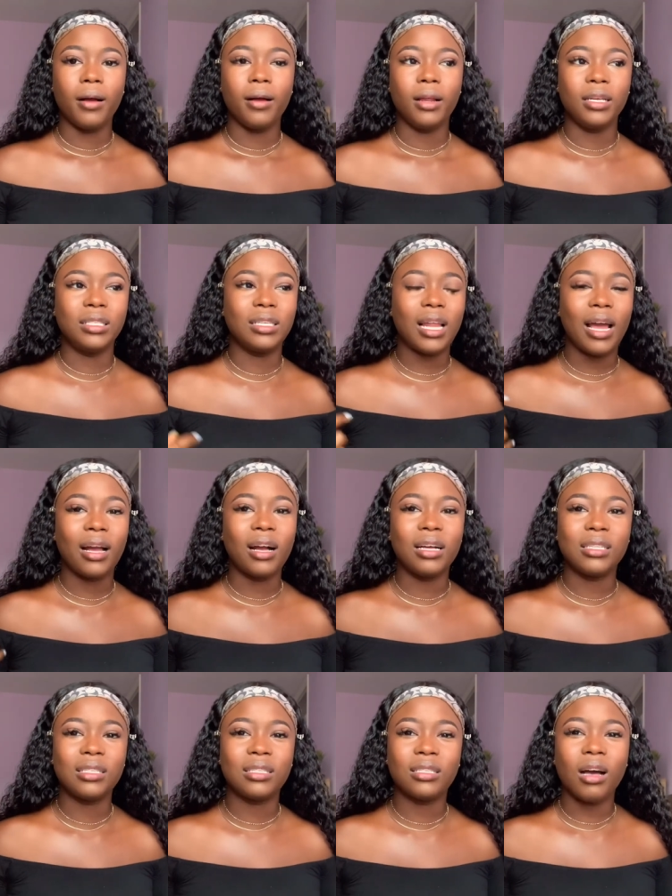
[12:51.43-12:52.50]
is like
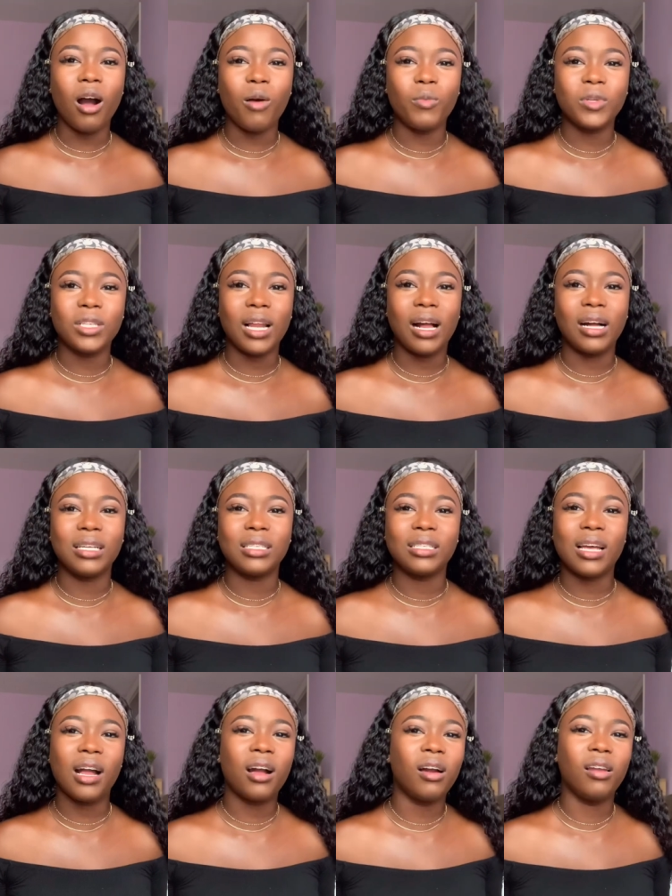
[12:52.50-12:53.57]
almost like a
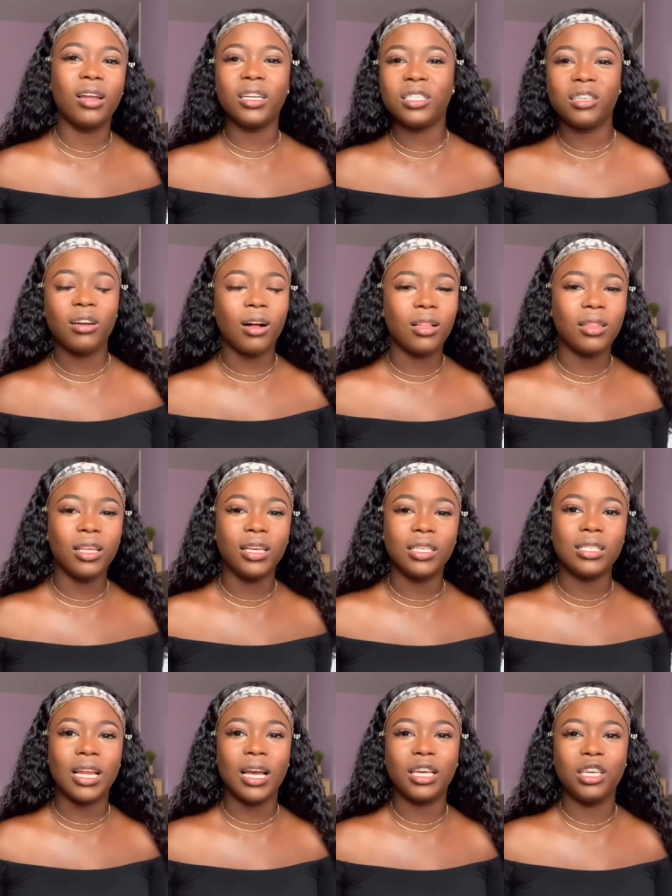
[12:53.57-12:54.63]
psychological thing. It's
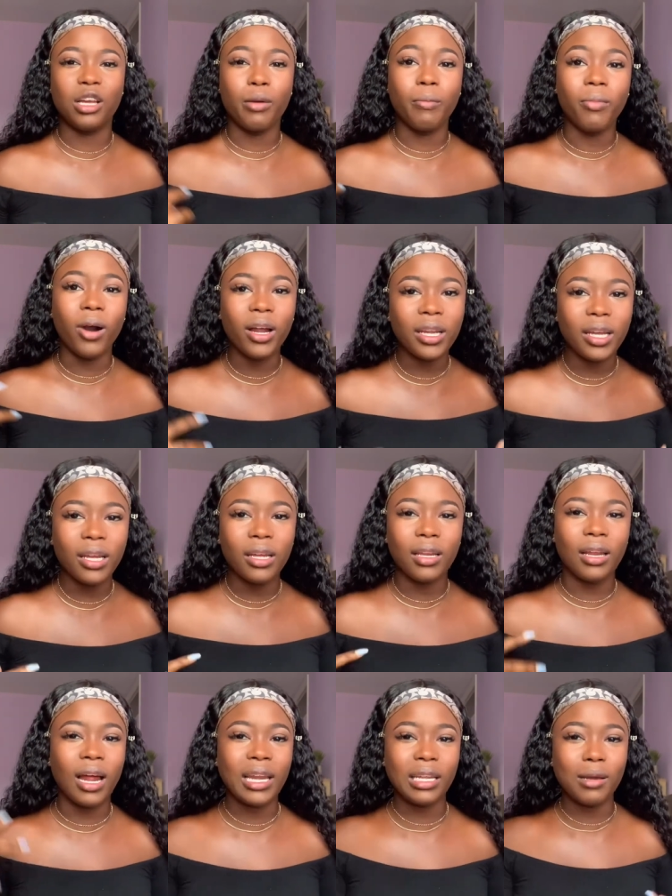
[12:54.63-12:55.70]
like your body
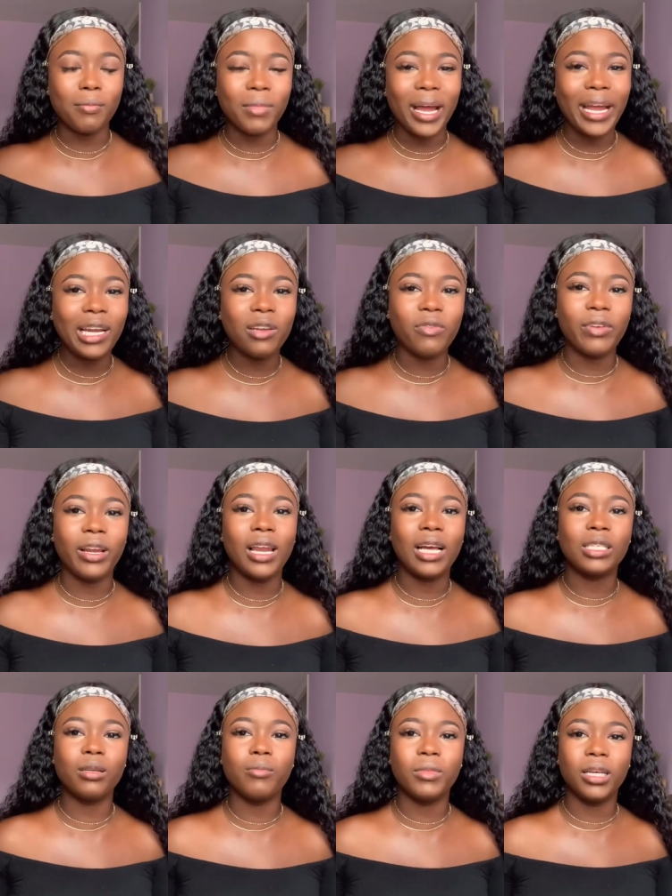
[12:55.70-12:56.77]
and your mind feel like
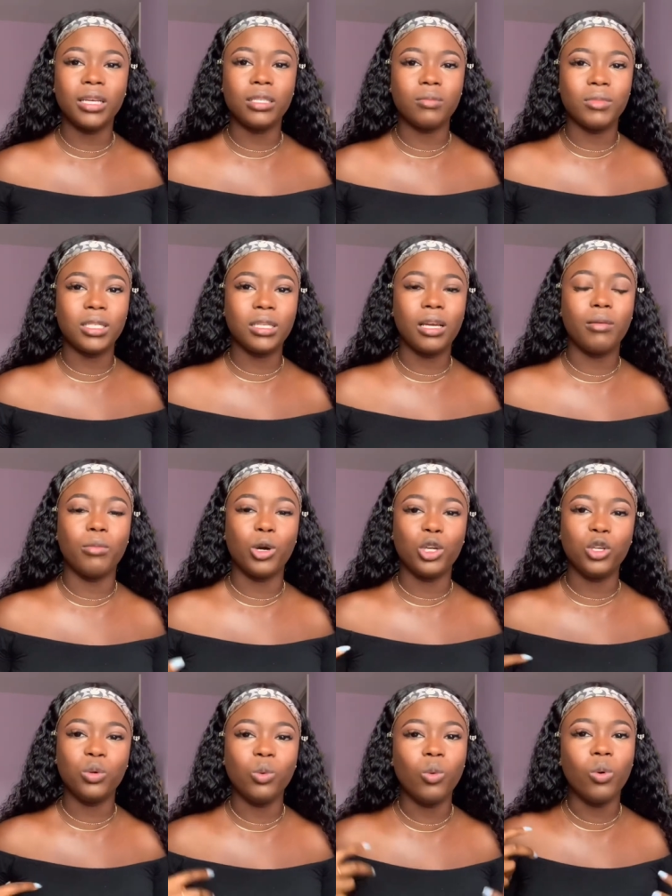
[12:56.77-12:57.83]
something is missing, but
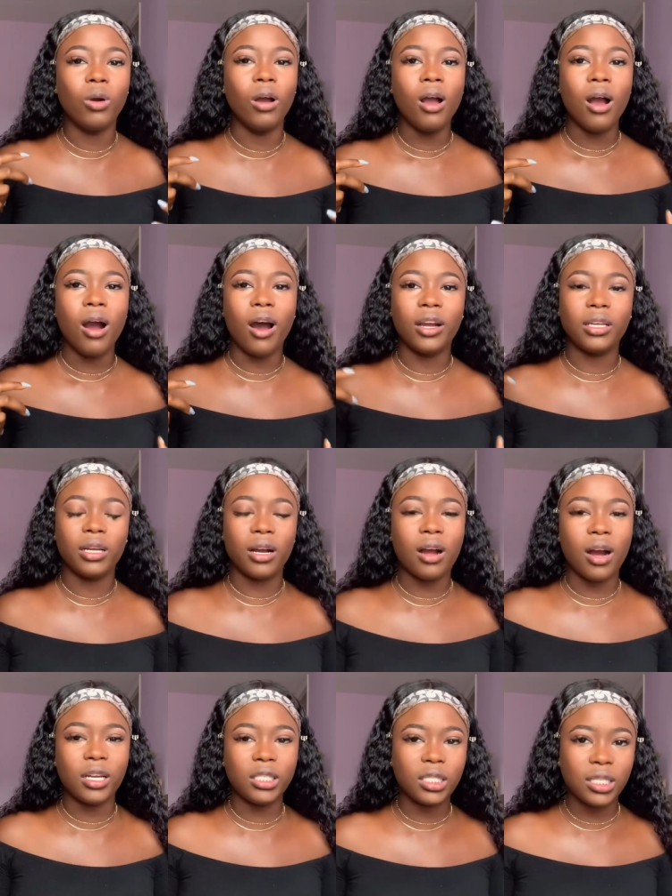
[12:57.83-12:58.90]
you on your
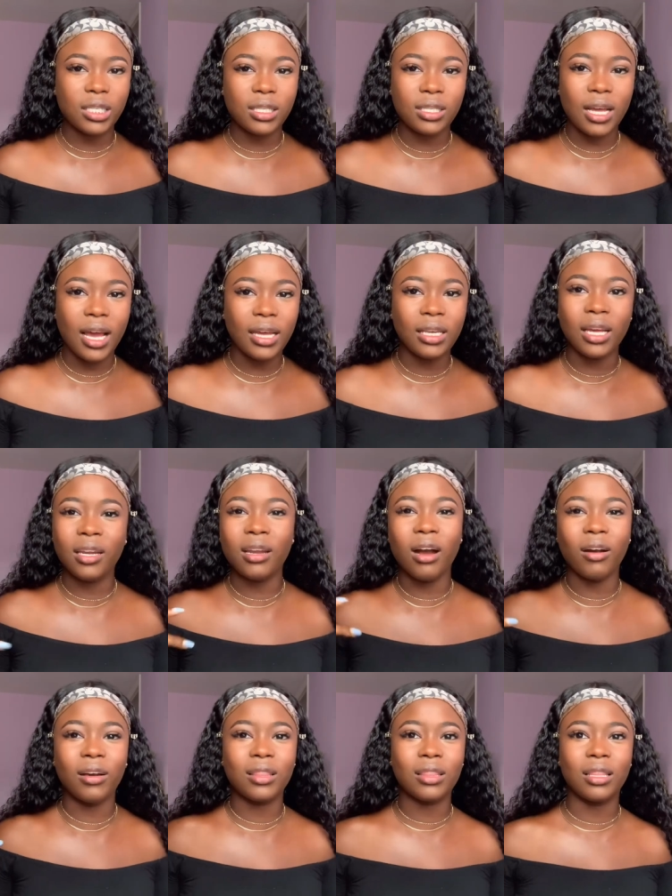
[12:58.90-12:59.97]
conscious side, you're not
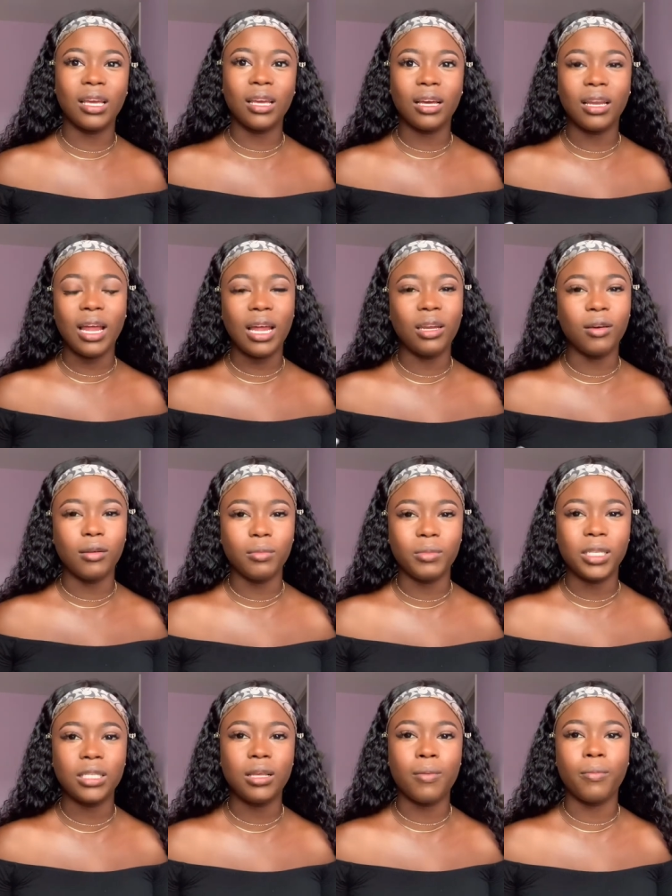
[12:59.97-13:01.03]
gonna think like nothing
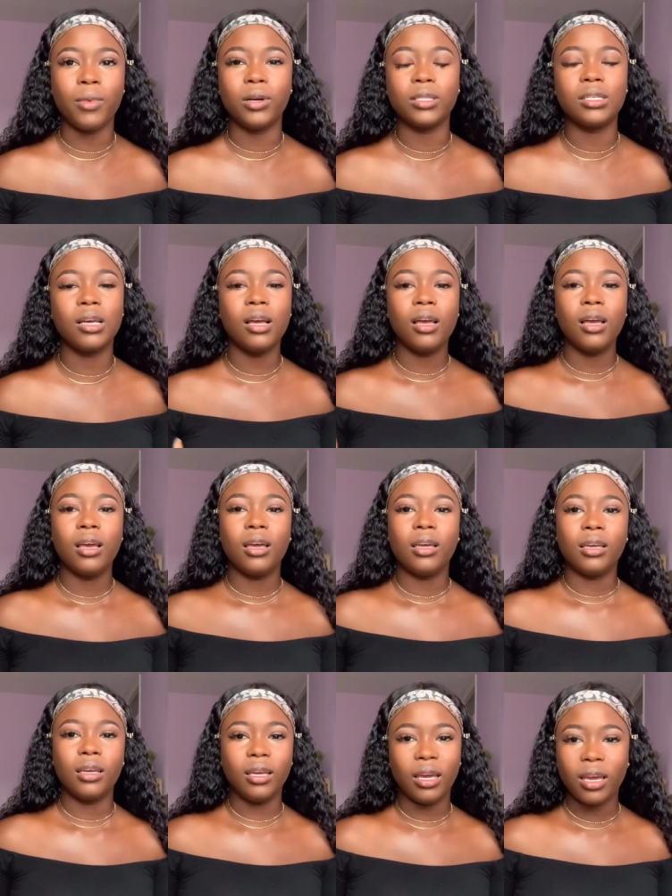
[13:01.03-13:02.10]
missing. But
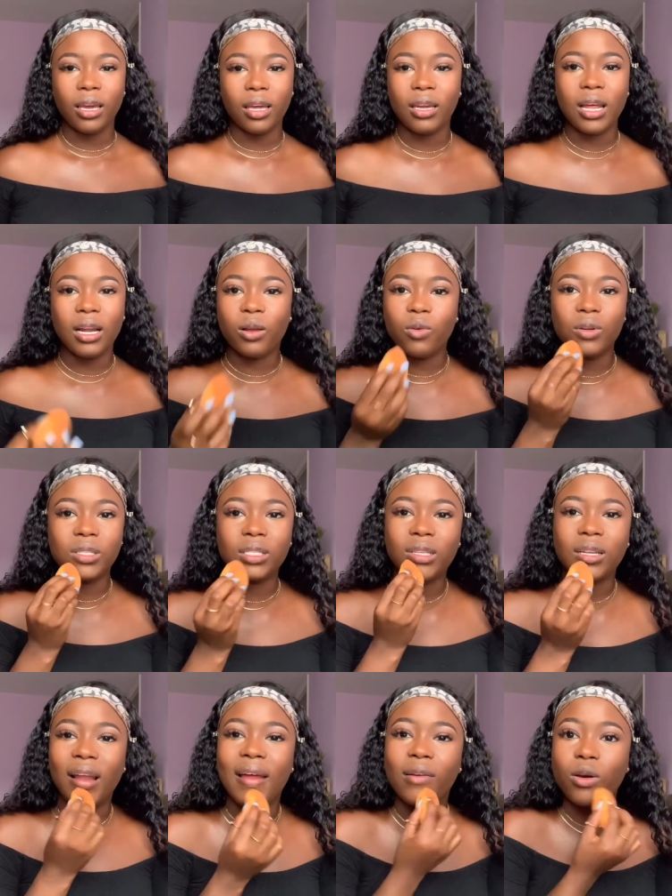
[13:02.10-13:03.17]
yeah, that couldn't,
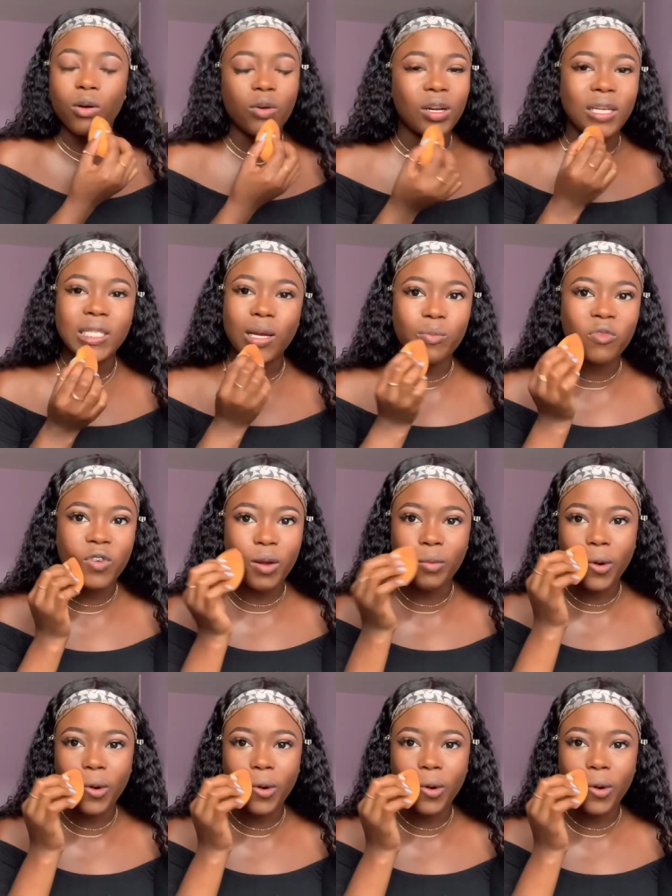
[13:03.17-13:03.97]
like, nothing could have something from